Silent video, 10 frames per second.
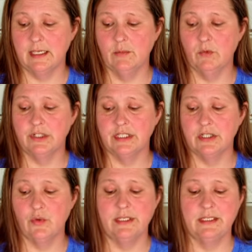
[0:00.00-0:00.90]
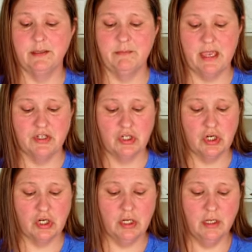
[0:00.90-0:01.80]
and we're just going to
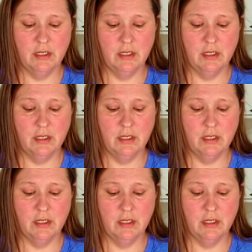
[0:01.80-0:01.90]
measure.